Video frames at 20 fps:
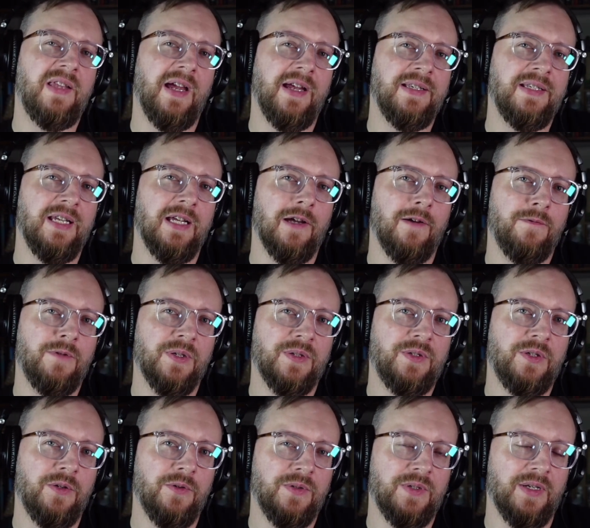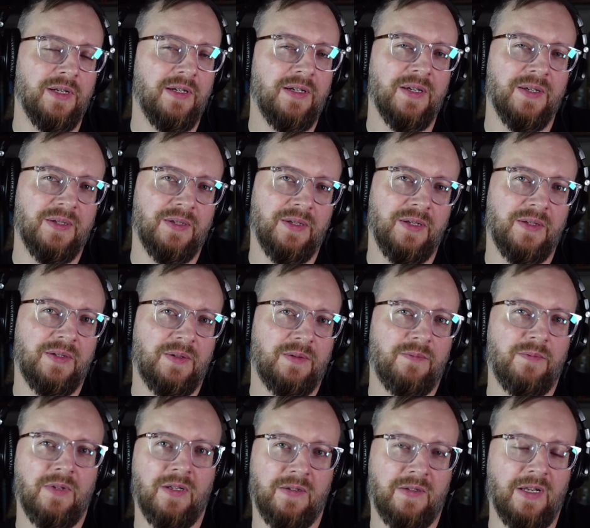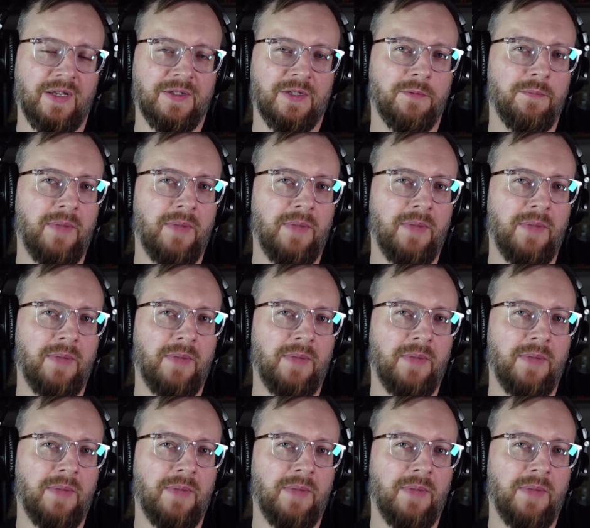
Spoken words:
idea of just using, because it doesn't